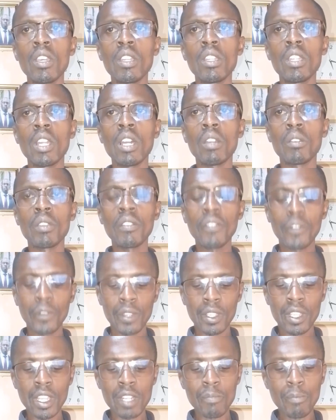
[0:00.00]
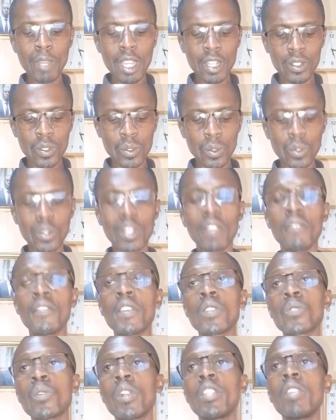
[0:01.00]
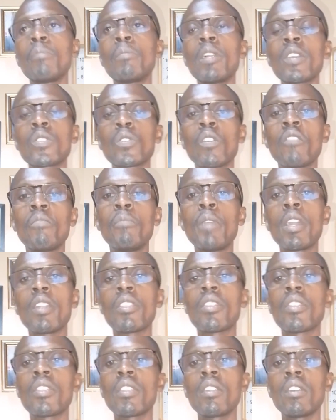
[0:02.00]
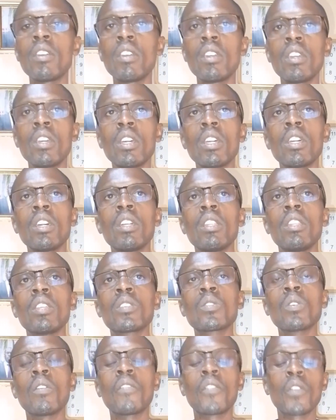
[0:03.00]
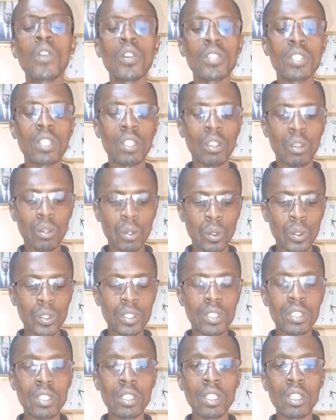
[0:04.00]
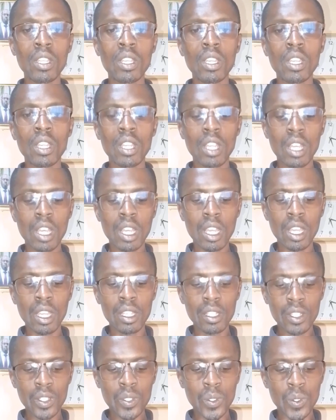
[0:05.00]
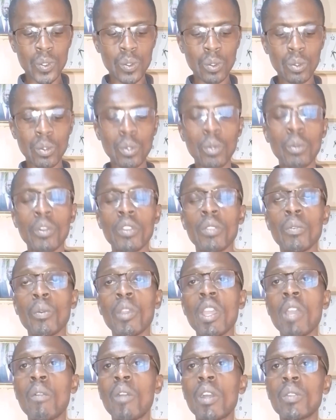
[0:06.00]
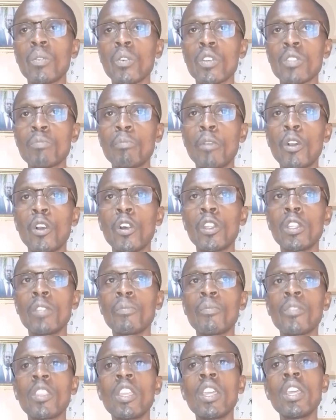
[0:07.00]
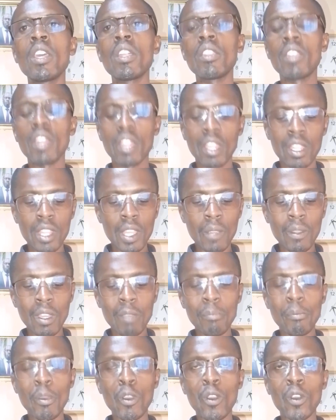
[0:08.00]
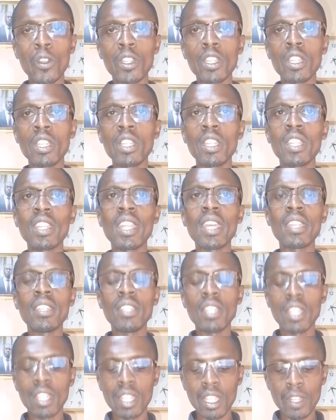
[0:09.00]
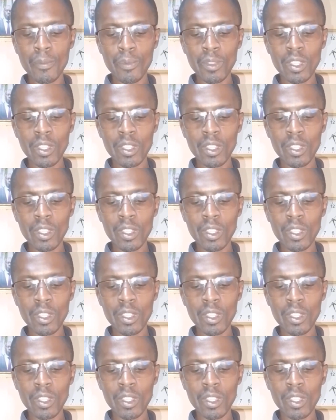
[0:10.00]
Now, if we get back to the first one, the place of birth, this of course includes issues to do with where one was born, the year they were born, the day,